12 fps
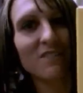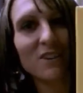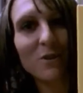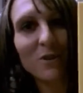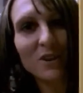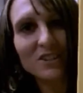If
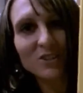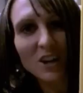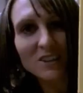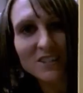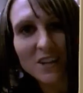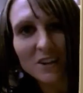you can
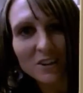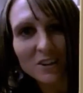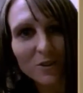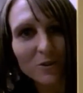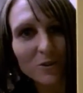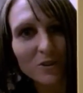check this out at
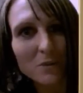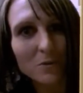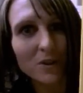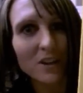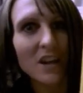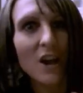your local
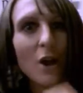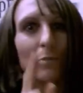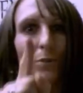library,